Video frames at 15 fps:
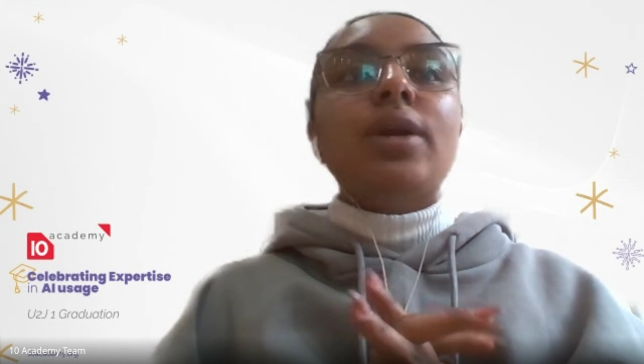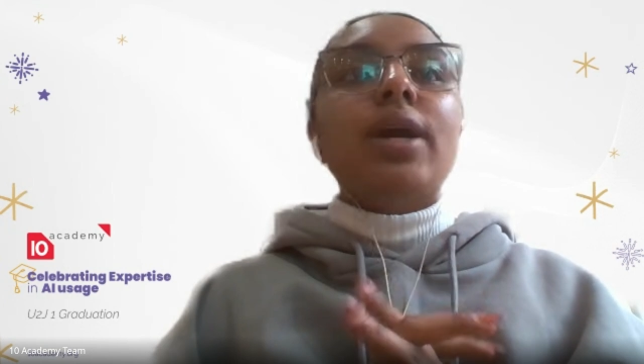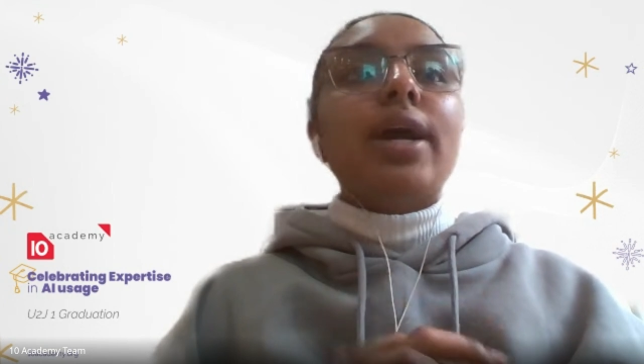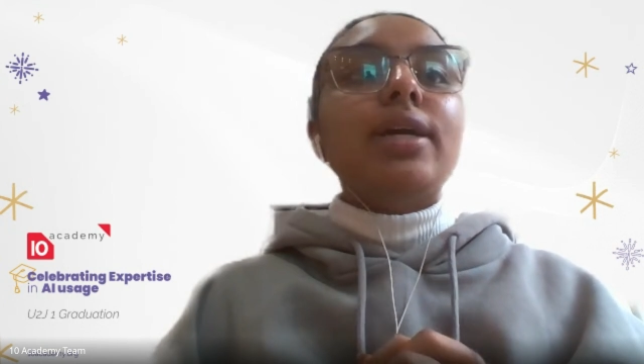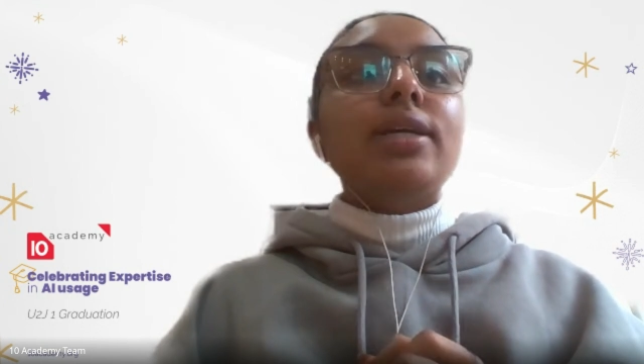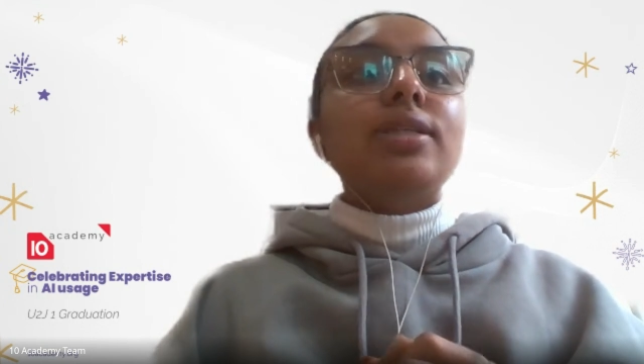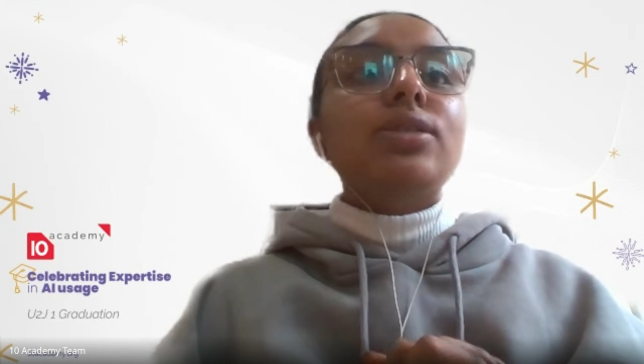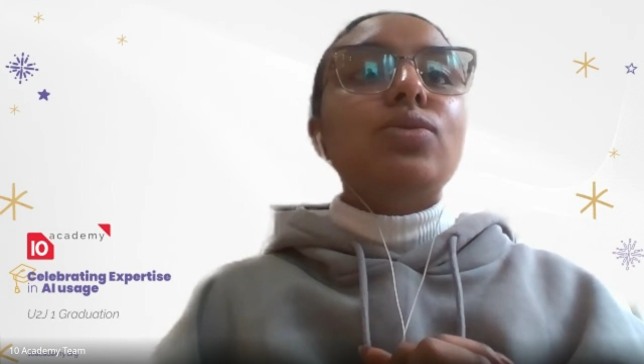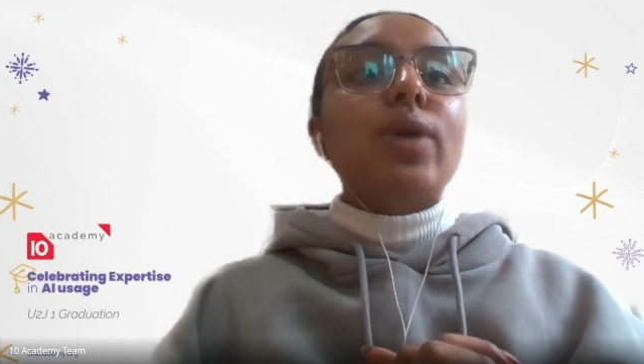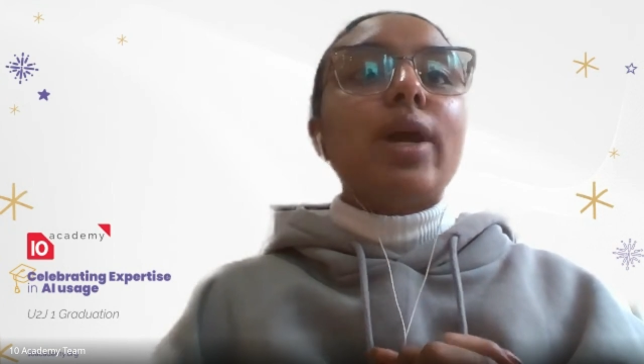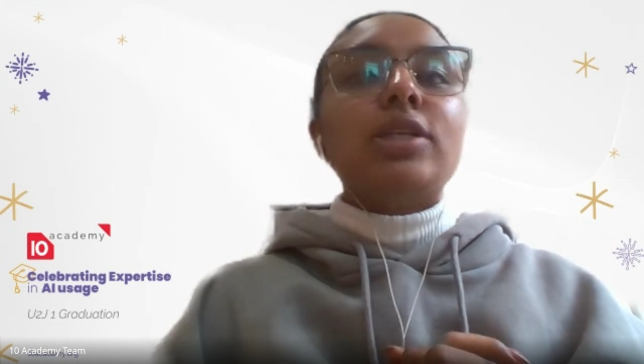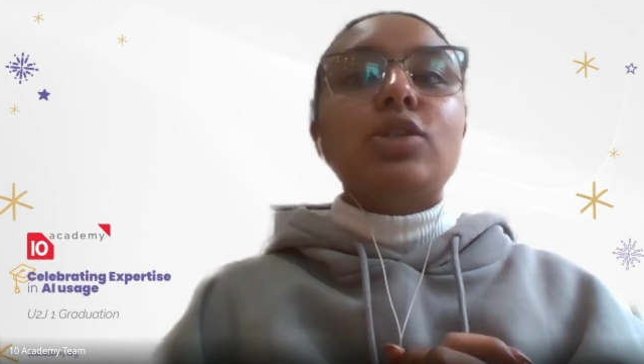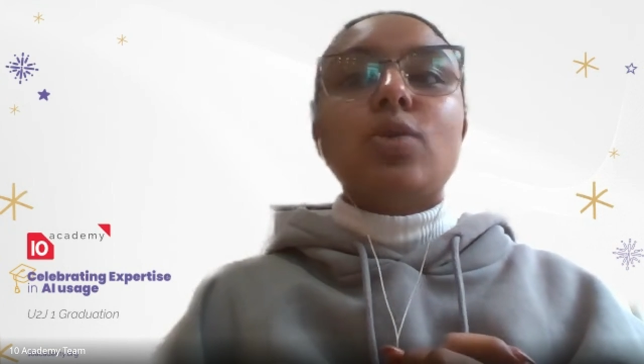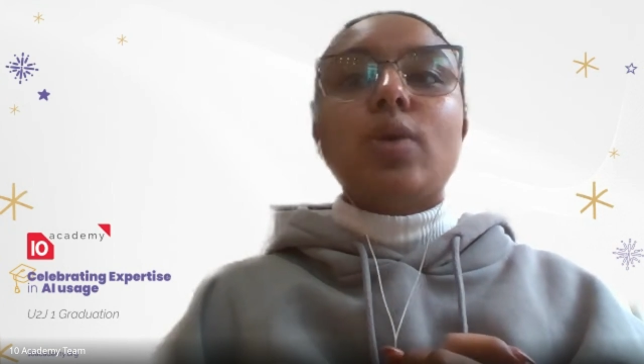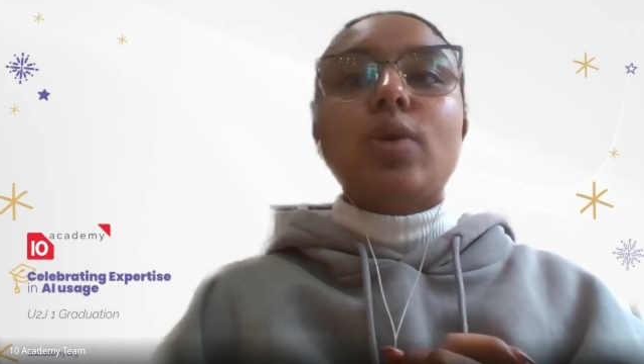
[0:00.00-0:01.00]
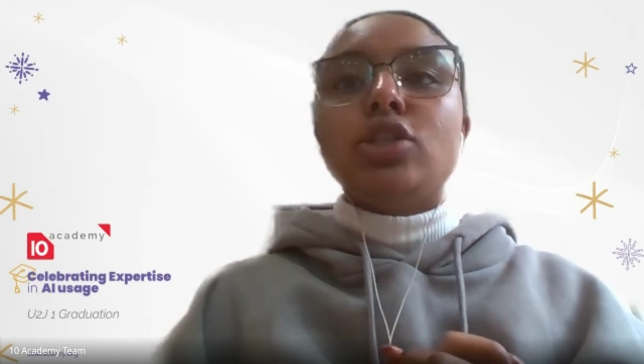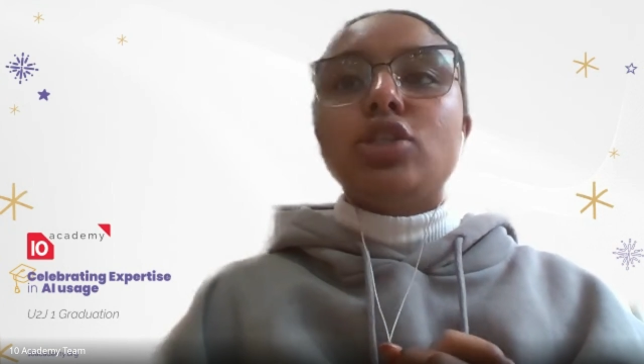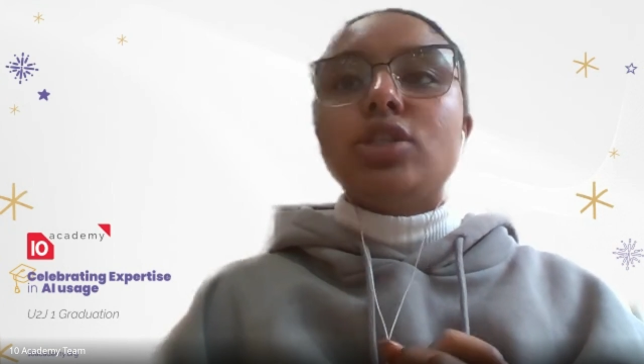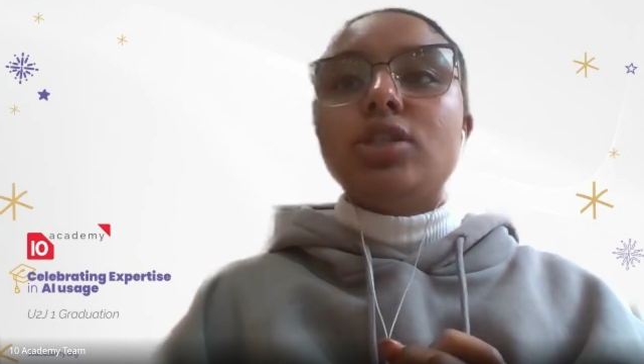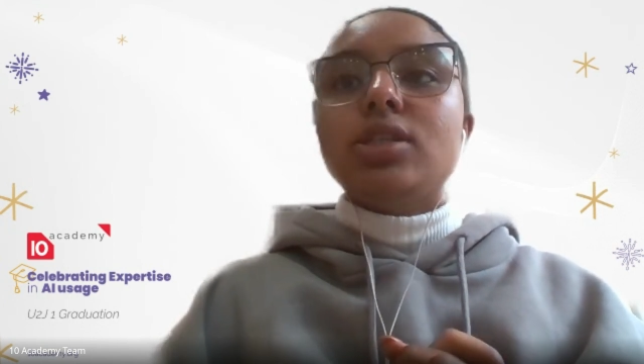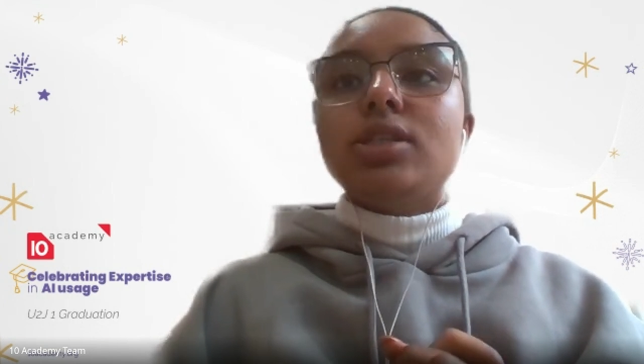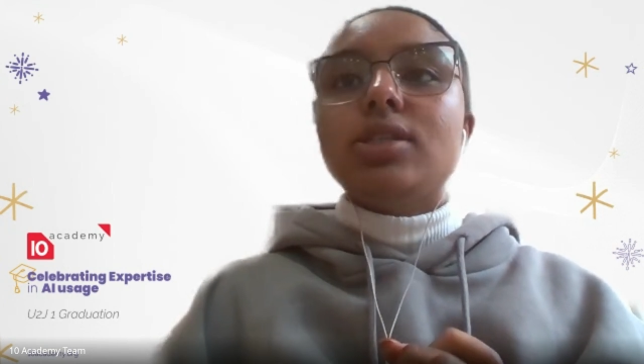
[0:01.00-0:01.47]
guys to ask
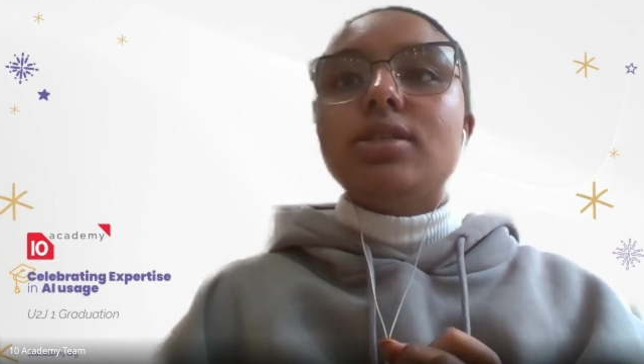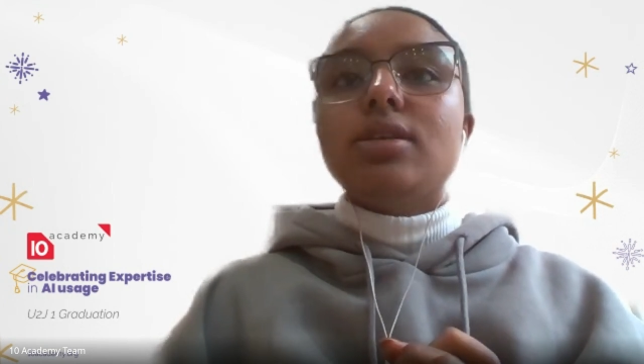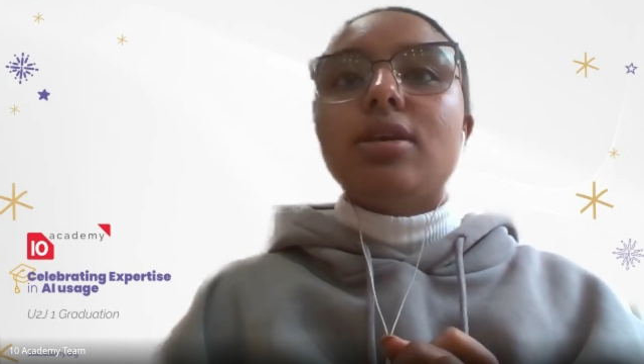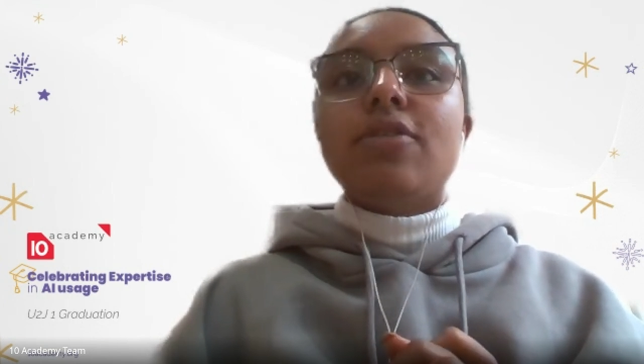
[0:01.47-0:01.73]
questions.